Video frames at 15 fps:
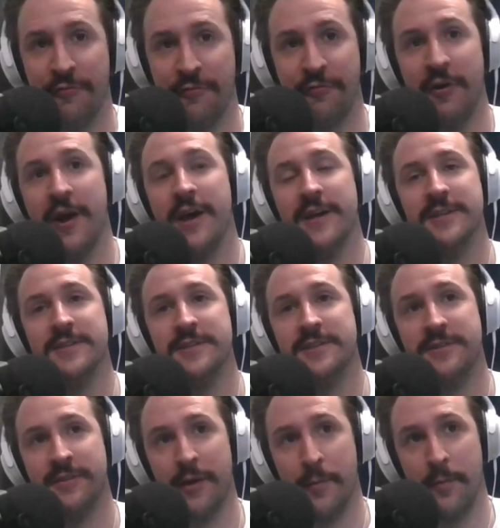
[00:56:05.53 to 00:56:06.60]

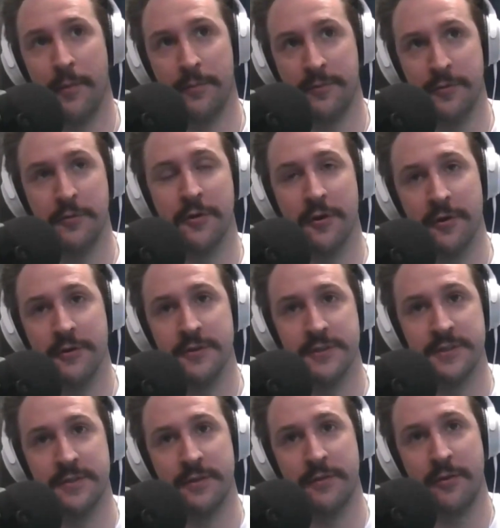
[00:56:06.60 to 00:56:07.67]
friends, 2
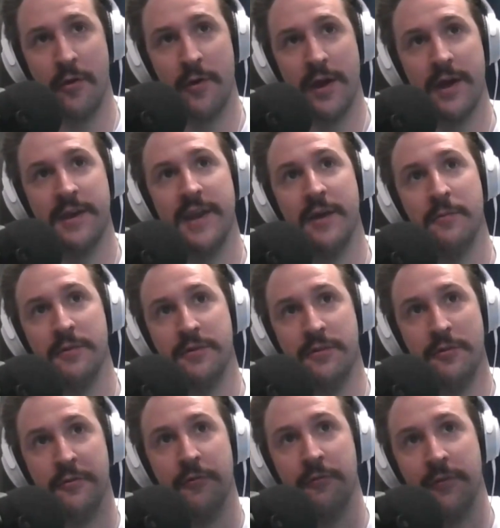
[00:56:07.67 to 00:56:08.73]
girls going on a date with
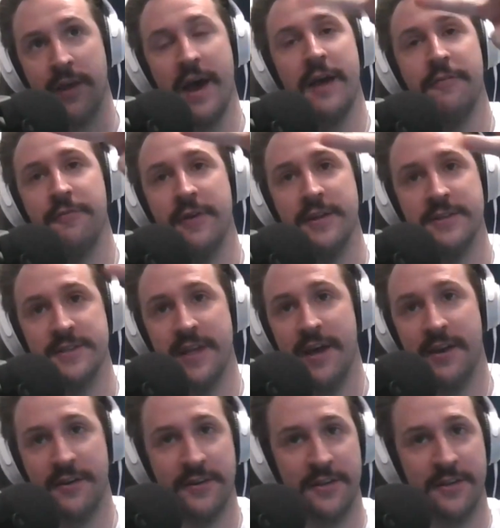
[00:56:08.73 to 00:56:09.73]
2 guy friends that